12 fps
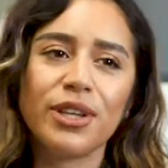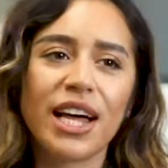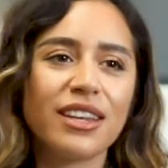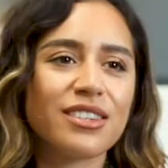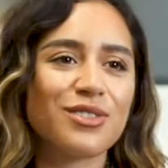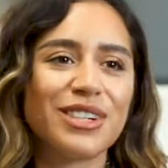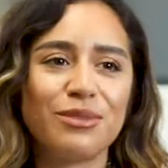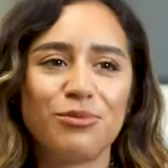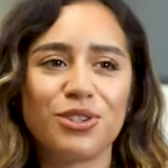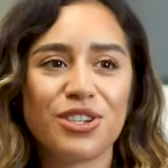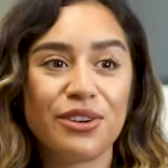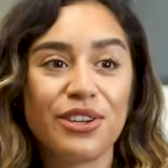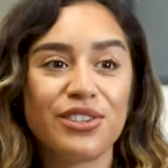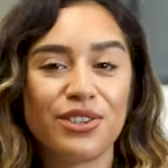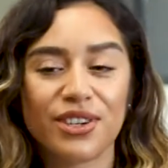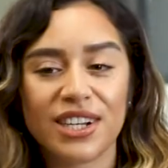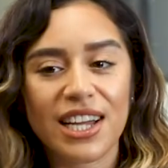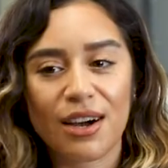Alex Greenwood, Tony
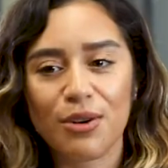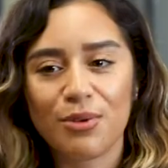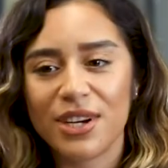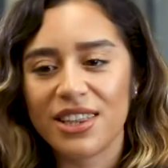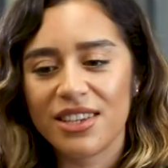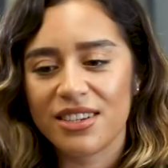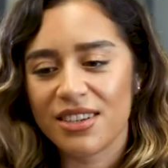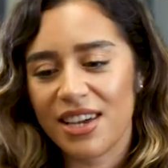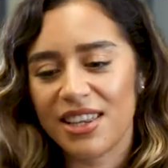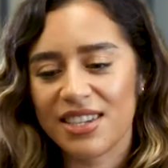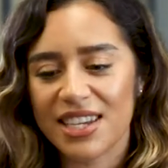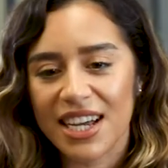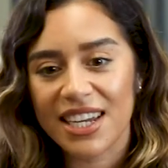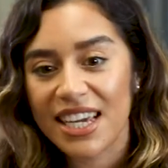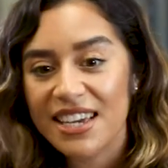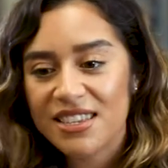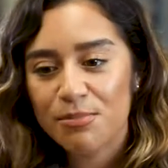Duggan, now we're in the side, Nikita